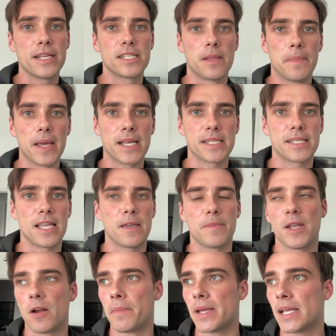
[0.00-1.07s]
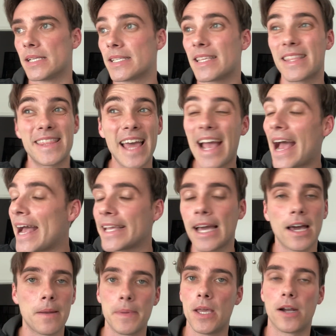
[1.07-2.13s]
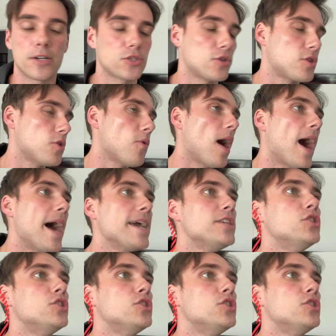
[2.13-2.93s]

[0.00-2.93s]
is the biggest name here because I got to be honest with you, I